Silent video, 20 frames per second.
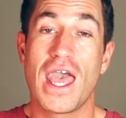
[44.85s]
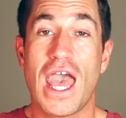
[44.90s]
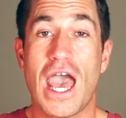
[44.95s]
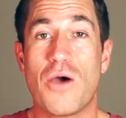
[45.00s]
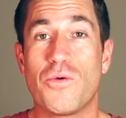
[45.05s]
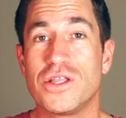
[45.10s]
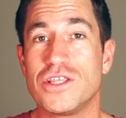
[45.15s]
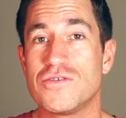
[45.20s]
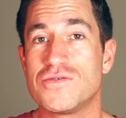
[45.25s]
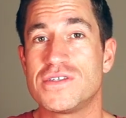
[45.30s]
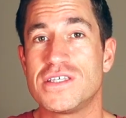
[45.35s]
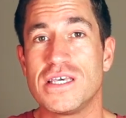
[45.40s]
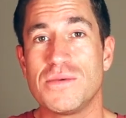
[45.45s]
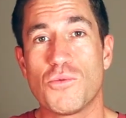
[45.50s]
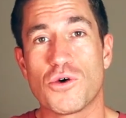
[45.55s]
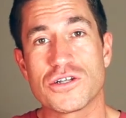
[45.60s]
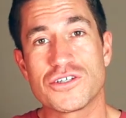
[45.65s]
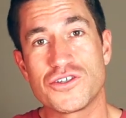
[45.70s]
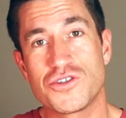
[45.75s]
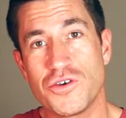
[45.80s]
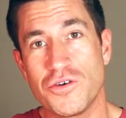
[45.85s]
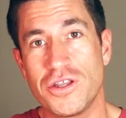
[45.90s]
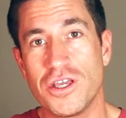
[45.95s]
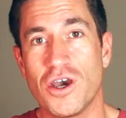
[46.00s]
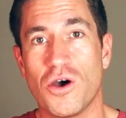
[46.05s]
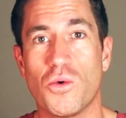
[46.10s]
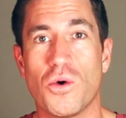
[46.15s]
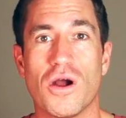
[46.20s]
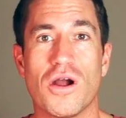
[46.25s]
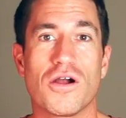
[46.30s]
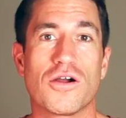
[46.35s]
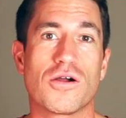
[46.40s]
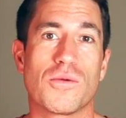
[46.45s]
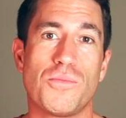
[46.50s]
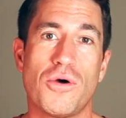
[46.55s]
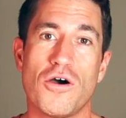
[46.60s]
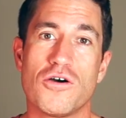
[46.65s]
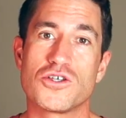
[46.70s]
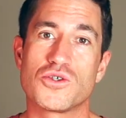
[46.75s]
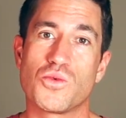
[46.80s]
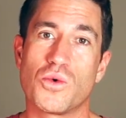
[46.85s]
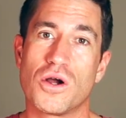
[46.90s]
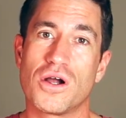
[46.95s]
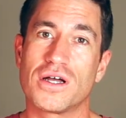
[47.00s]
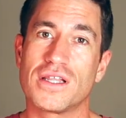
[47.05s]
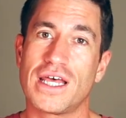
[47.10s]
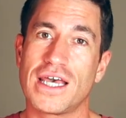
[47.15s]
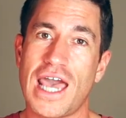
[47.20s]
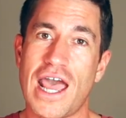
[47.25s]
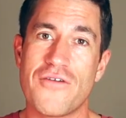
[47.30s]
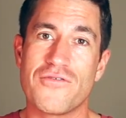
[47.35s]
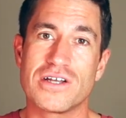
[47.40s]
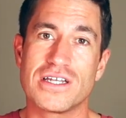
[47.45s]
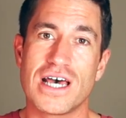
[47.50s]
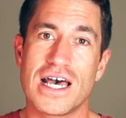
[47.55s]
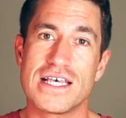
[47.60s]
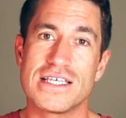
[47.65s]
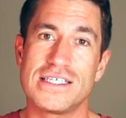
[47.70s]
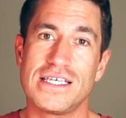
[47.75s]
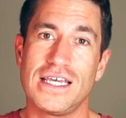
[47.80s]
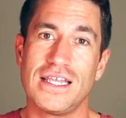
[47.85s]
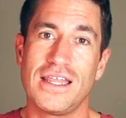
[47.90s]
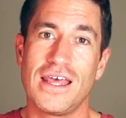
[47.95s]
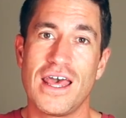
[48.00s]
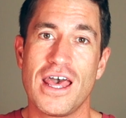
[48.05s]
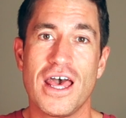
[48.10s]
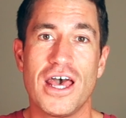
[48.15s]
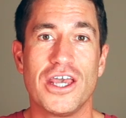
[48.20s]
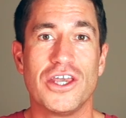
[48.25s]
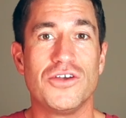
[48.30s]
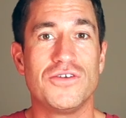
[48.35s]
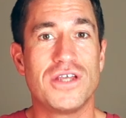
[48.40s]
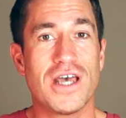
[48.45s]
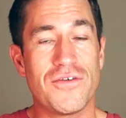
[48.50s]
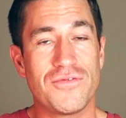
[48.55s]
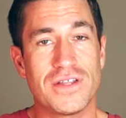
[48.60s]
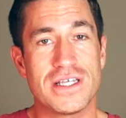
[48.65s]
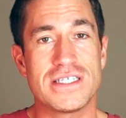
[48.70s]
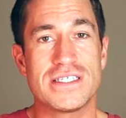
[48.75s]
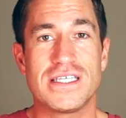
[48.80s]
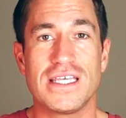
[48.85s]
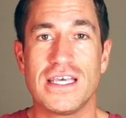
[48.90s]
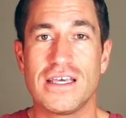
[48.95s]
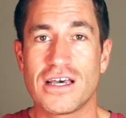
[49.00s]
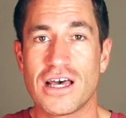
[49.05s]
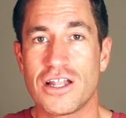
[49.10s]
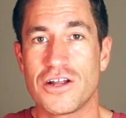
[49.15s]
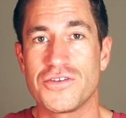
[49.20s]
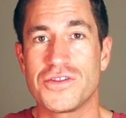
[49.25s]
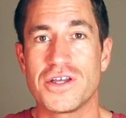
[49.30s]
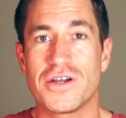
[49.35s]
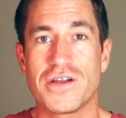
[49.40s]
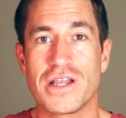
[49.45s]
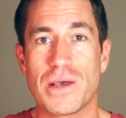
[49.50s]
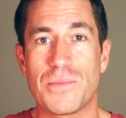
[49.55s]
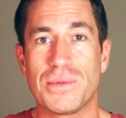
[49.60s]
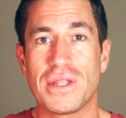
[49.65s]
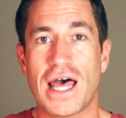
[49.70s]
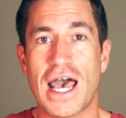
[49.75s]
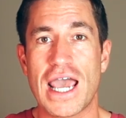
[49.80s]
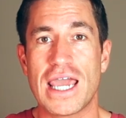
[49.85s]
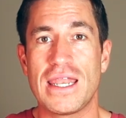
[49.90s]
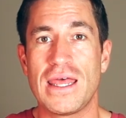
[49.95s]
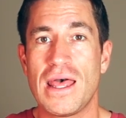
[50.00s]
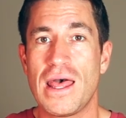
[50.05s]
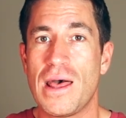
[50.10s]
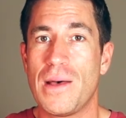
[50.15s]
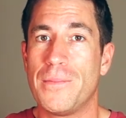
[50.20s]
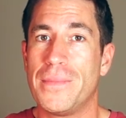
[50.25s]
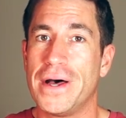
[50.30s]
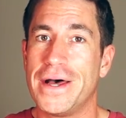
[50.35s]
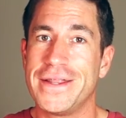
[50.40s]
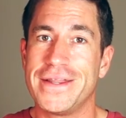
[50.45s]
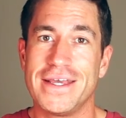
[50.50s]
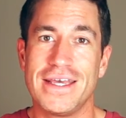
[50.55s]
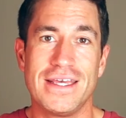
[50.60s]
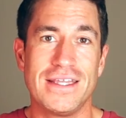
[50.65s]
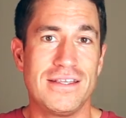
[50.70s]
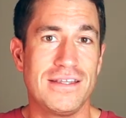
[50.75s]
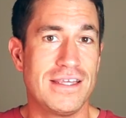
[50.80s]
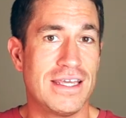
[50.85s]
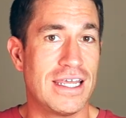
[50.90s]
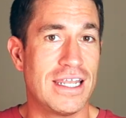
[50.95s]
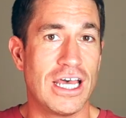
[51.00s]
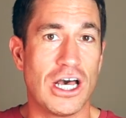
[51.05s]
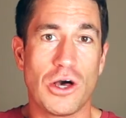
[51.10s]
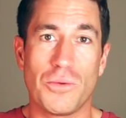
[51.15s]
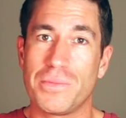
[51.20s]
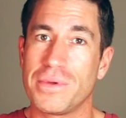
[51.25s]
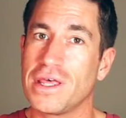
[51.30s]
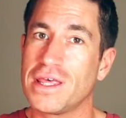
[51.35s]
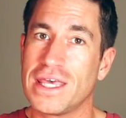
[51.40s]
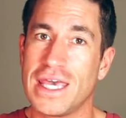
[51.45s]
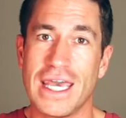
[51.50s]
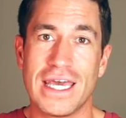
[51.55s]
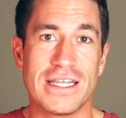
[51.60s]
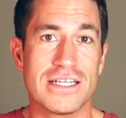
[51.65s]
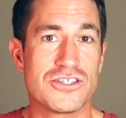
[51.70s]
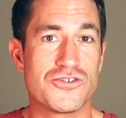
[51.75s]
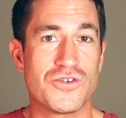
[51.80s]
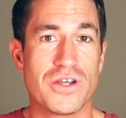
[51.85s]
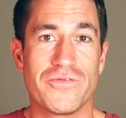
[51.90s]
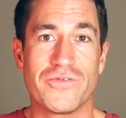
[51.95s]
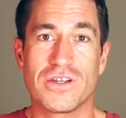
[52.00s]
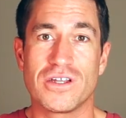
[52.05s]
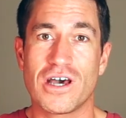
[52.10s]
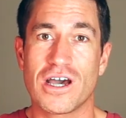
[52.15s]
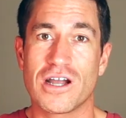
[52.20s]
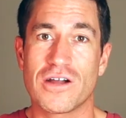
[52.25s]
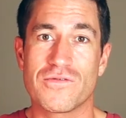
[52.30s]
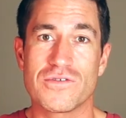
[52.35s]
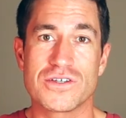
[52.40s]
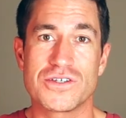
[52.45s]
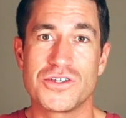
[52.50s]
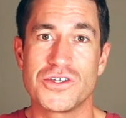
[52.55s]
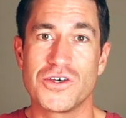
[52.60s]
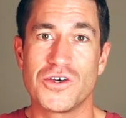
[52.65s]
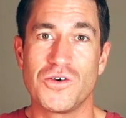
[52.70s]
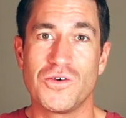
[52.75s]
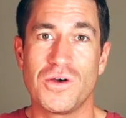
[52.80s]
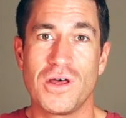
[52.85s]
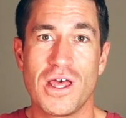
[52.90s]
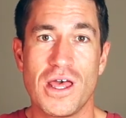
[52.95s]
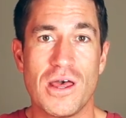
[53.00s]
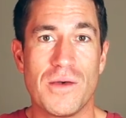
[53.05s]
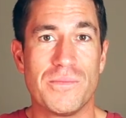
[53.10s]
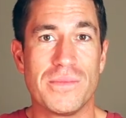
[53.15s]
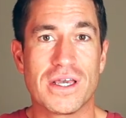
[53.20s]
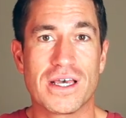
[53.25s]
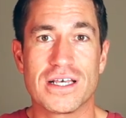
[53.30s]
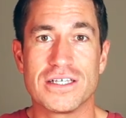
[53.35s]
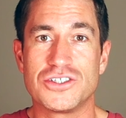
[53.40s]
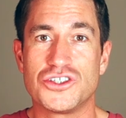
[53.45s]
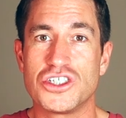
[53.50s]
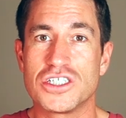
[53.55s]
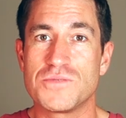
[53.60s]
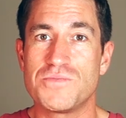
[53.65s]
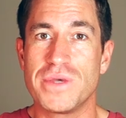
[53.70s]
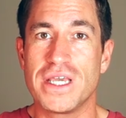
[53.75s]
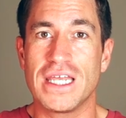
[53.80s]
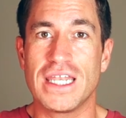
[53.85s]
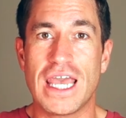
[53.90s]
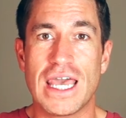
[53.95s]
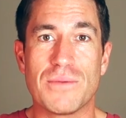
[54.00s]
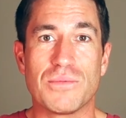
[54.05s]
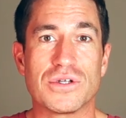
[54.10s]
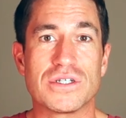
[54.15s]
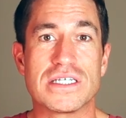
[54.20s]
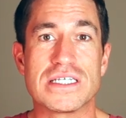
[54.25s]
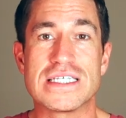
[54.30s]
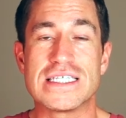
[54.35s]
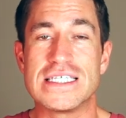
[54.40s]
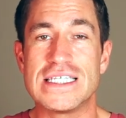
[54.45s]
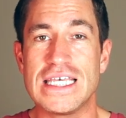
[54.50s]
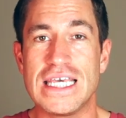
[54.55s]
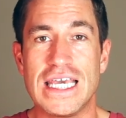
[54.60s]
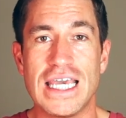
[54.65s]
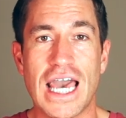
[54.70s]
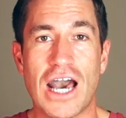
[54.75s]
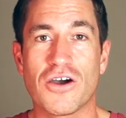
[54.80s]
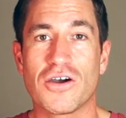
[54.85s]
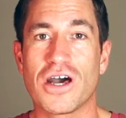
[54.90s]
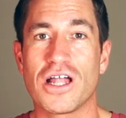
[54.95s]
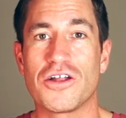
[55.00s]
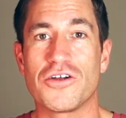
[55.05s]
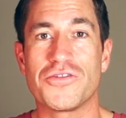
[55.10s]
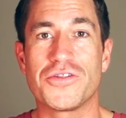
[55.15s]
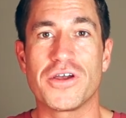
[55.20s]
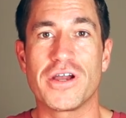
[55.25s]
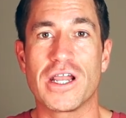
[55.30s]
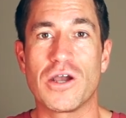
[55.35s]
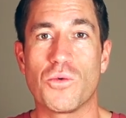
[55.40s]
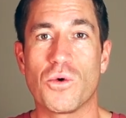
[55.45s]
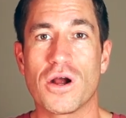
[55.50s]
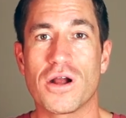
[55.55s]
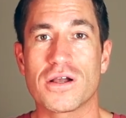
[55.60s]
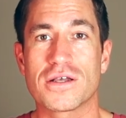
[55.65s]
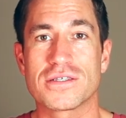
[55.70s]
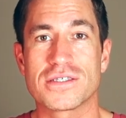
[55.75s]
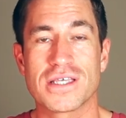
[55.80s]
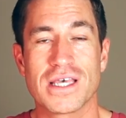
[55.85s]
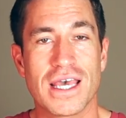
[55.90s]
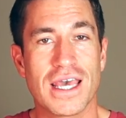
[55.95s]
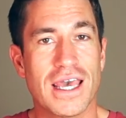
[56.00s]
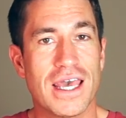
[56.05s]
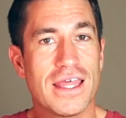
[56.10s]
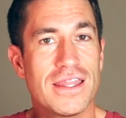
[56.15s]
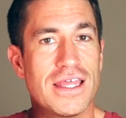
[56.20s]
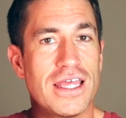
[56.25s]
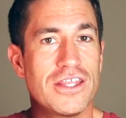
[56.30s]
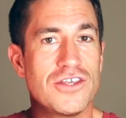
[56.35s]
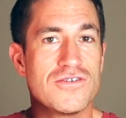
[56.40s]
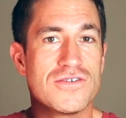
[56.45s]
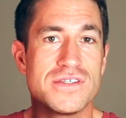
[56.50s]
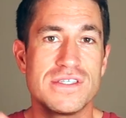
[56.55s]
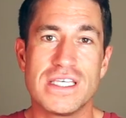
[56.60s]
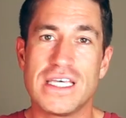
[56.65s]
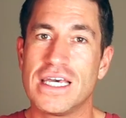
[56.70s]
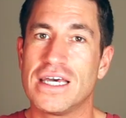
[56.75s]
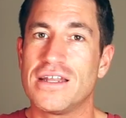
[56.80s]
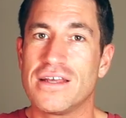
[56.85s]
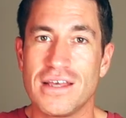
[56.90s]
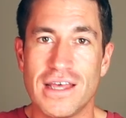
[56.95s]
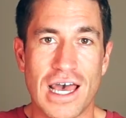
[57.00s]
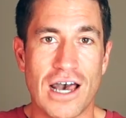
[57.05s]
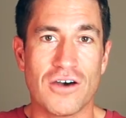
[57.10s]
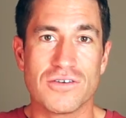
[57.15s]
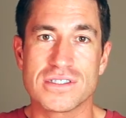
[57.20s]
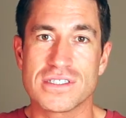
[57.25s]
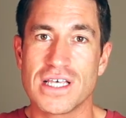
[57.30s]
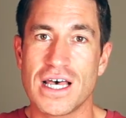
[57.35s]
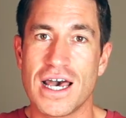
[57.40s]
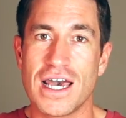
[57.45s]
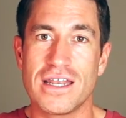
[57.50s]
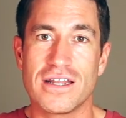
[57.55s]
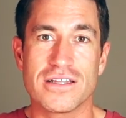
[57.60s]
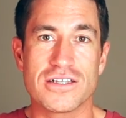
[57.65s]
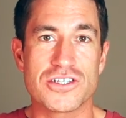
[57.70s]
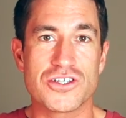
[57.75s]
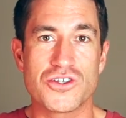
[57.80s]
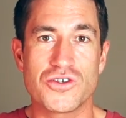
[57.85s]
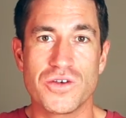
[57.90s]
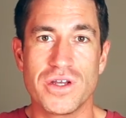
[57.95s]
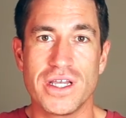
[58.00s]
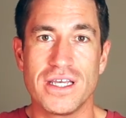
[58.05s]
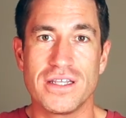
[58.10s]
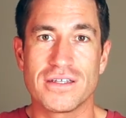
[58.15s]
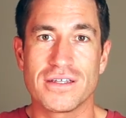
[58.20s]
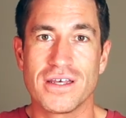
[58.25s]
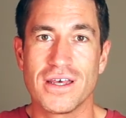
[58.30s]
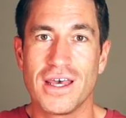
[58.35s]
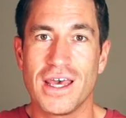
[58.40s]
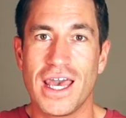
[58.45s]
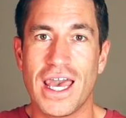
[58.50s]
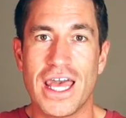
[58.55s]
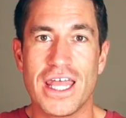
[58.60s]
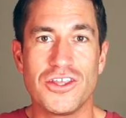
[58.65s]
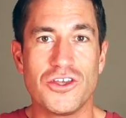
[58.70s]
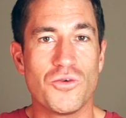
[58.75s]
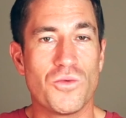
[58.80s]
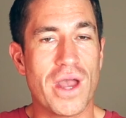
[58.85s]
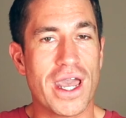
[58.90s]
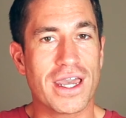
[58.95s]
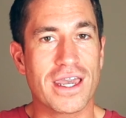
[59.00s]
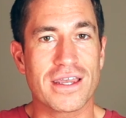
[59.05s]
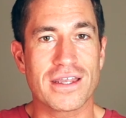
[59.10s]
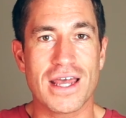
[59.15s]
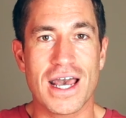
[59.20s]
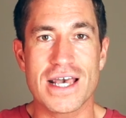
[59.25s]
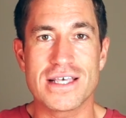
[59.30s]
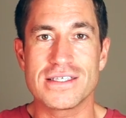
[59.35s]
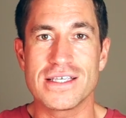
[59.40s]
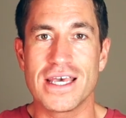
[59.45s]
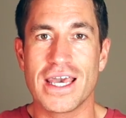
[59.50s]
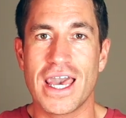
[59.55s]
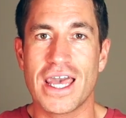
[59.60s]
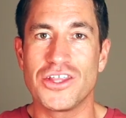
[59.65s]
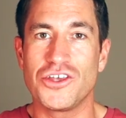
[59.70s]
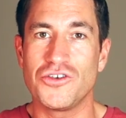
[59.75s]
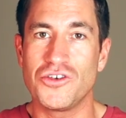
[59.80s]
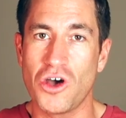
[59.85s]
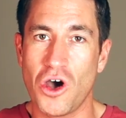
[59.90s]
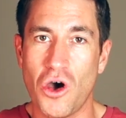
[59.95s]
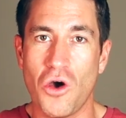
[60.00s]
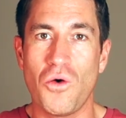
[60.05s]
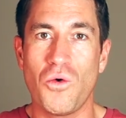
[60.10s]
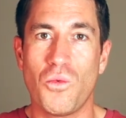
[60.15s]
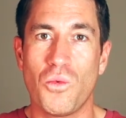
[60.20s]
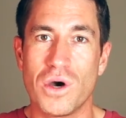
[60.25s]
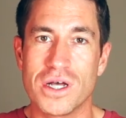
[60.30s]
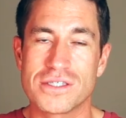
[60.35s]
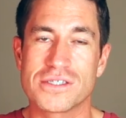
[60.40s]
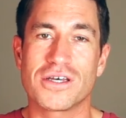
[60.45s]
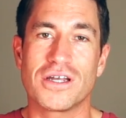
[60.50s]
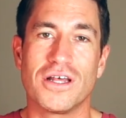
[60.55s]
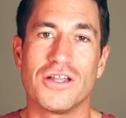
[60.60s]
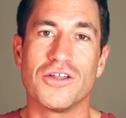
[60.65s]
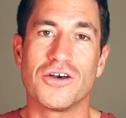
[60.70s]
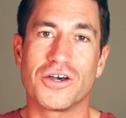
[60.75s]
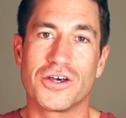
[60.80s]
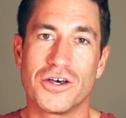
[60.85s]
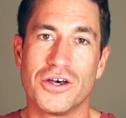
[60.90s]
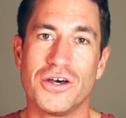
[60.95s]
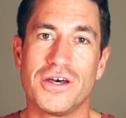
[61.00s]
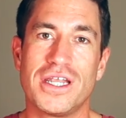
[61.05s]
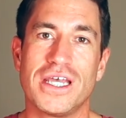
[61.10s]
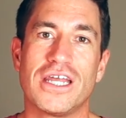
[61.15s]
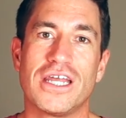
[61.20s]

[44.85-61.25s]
And when you see more studio work or pose work like advertising, you definitely see color theory applied, but it can help candid street photographers too because just being able to see how color theory works, then you see it outside on the street and you recognize it and you know what's going to look good